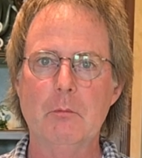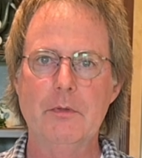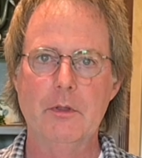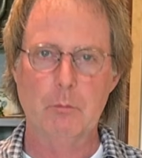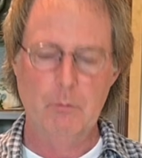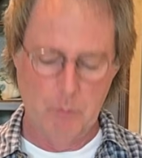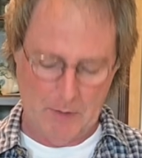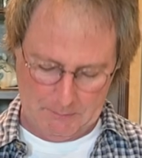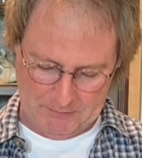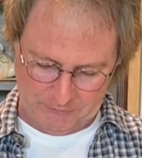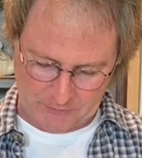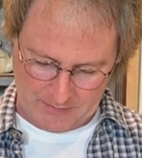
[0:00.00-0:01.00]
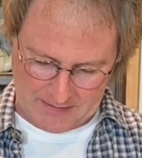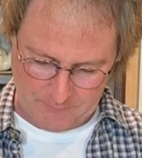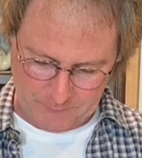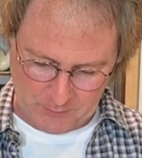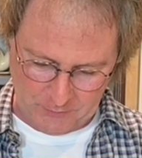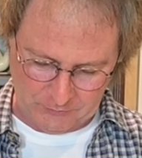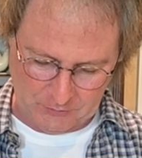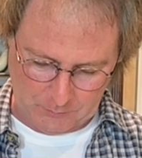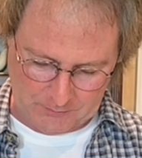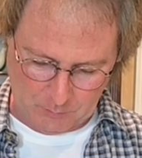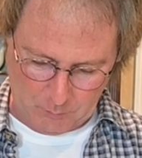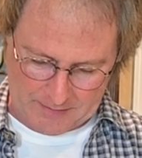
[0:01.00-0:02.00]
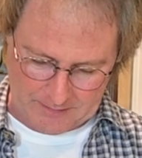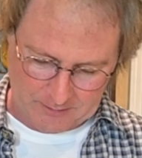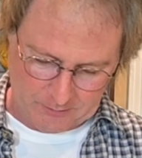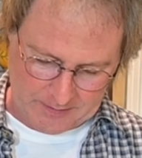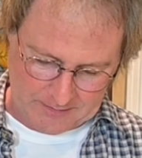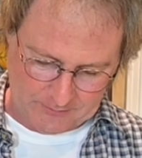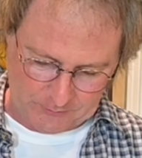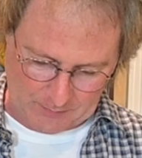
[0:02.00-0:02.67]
The way we start out first is with the wet ingredients.